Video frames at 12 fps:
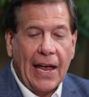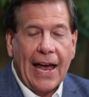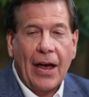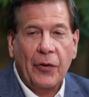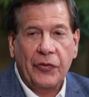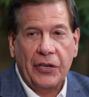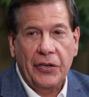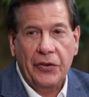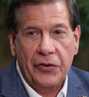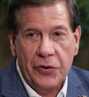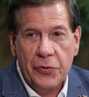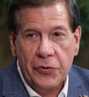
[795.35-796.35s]
housing
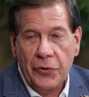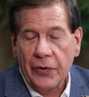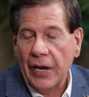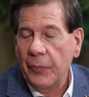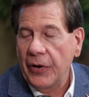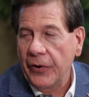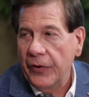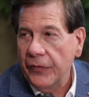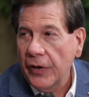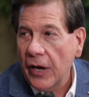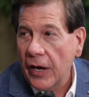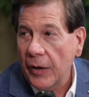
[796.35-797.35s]
too during that period of
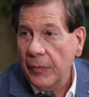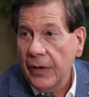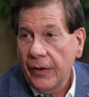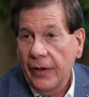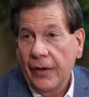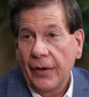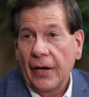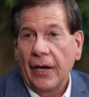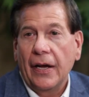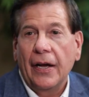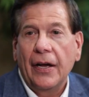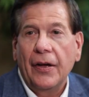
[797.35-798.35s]
time,
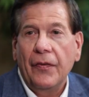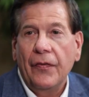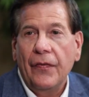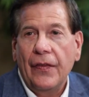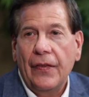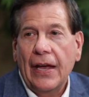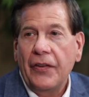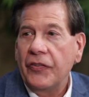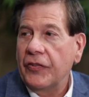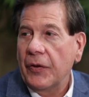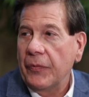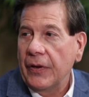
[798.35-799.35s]
that's
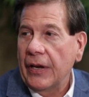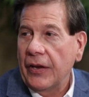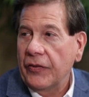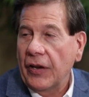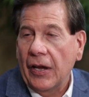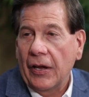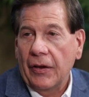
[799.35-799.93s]
something that's